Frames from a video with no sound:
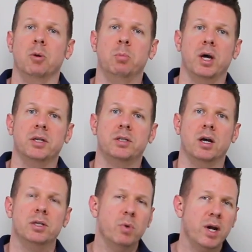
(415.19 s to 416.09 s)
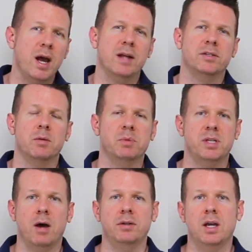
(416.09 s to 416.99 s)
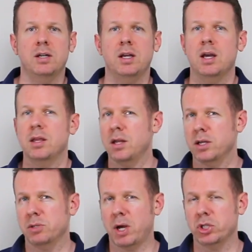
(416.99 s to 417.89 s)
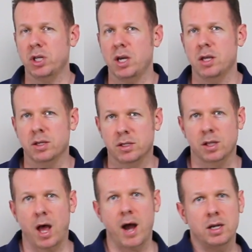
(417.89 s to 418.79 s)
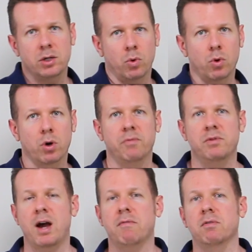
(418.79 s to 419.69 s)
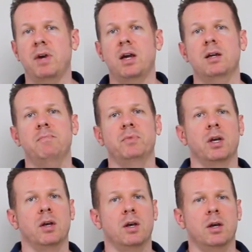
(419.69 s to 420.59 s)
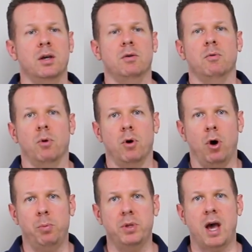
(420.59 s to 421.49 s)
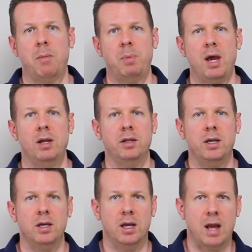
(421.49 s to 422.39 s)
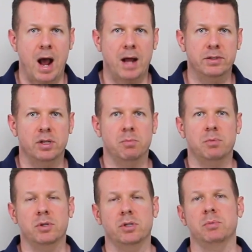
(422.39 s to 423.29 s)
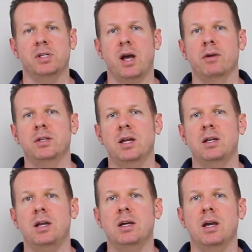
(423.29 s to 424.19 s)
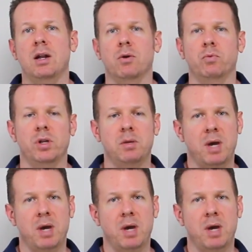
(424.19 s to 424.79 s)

But you want to add some sound deadening, and then especially in the sliding door, if you have a van, open that paneling and add some sound deadening, and it really